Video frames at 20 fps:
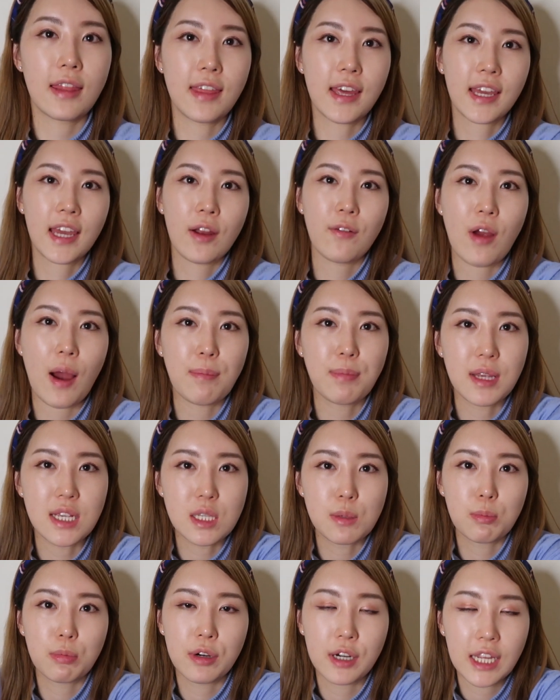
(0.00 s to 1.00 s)
I think I wrapped
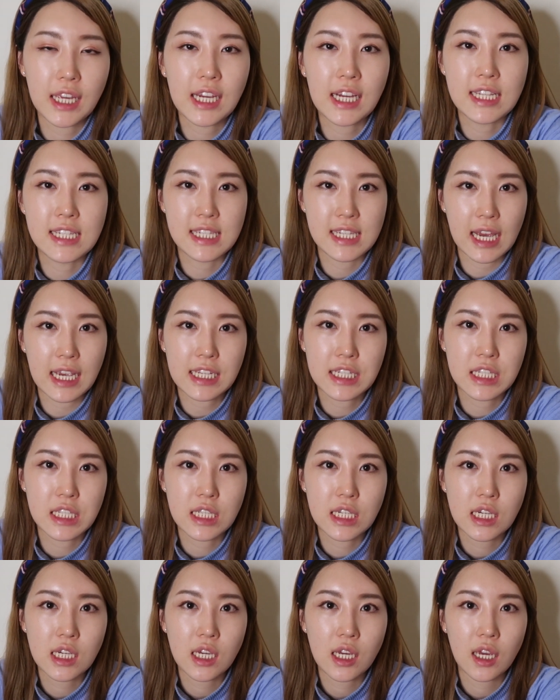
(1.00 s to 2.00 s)
this pretty
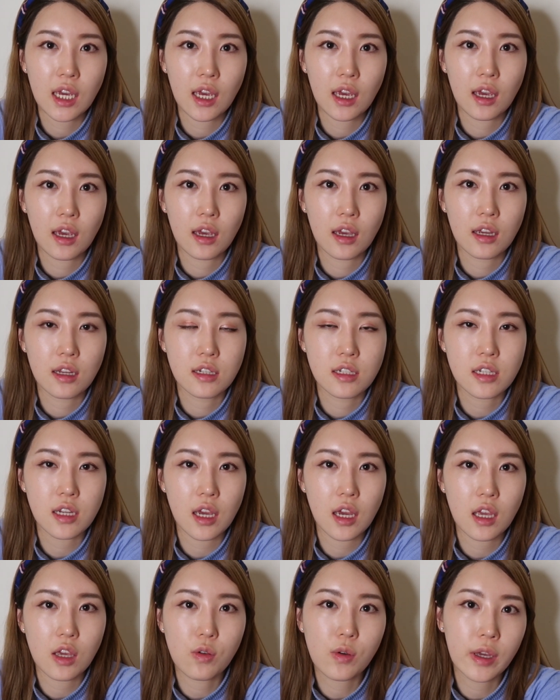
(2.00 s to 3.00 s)
concisely and
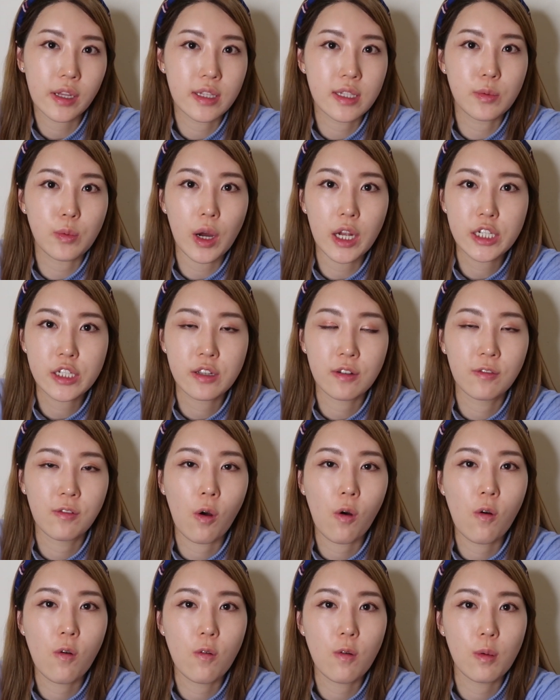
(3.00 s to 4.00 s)
you can watch the
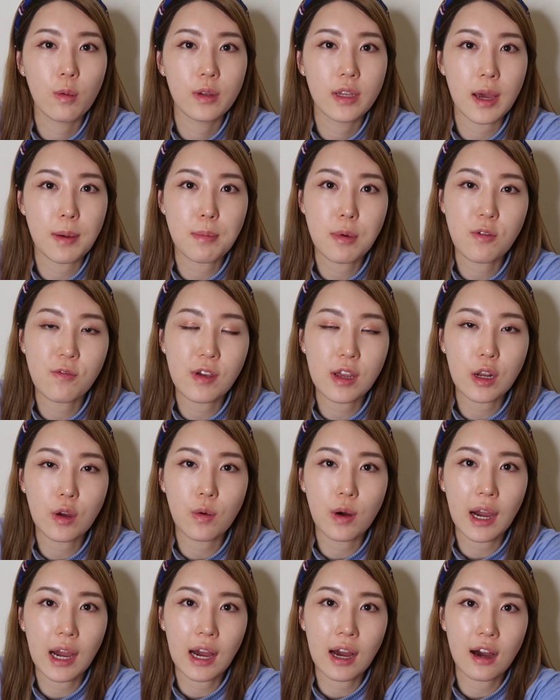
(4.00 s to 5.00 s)
full demo
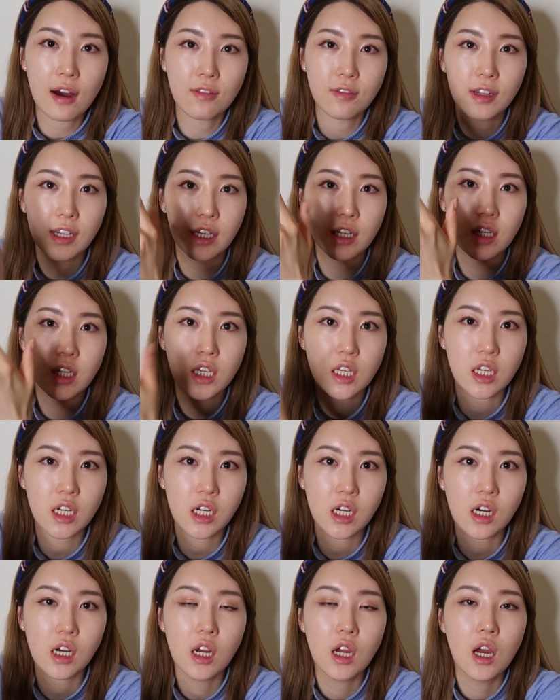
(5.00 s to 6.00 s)
video I have linked
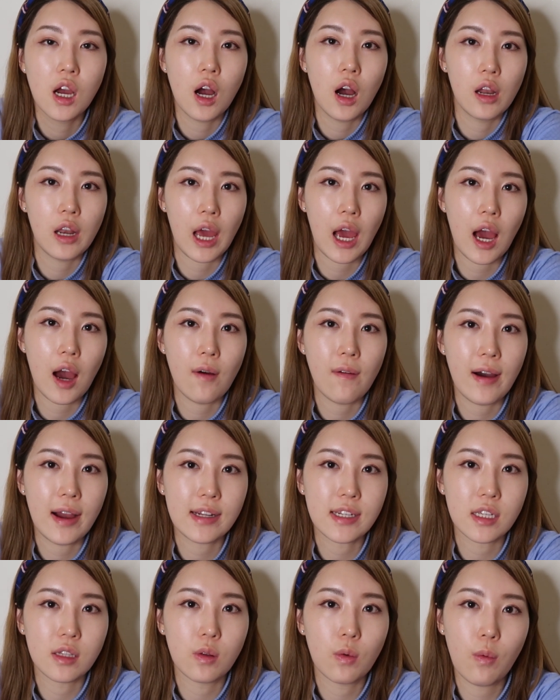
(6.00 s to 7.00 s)
here on how
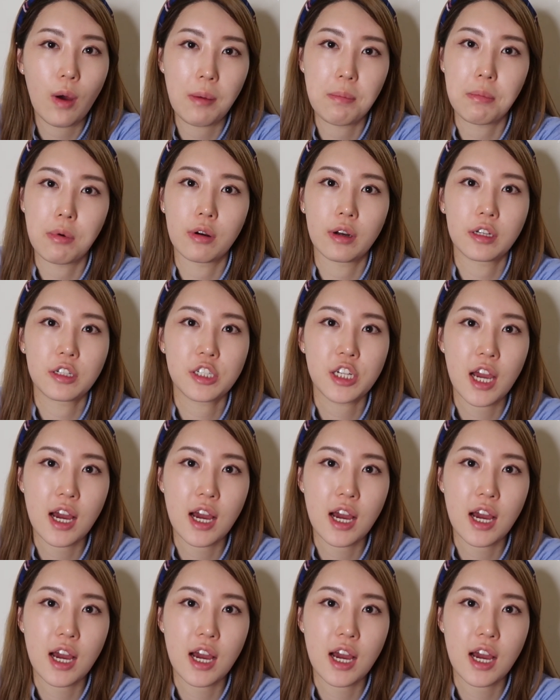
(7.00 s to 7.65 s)
I did the whiteboarding